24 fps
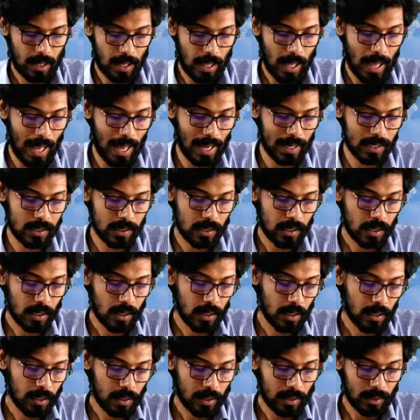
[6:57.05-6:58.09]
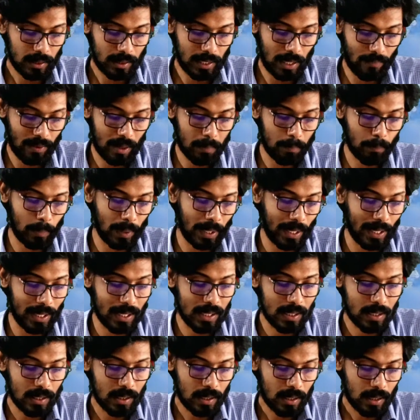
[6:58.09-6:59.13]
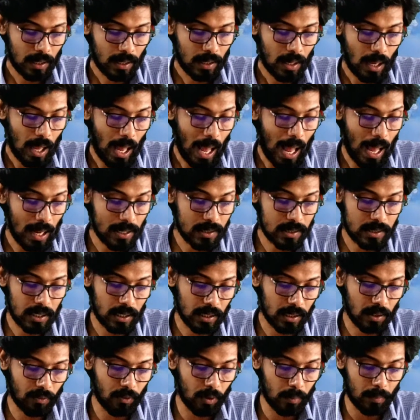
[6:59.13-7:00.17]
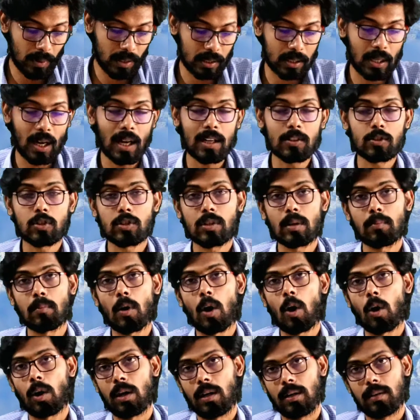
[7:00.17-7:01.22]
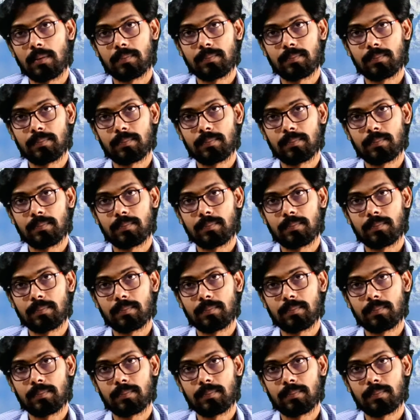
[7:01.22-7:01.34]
And they were playing until the woman called to them all.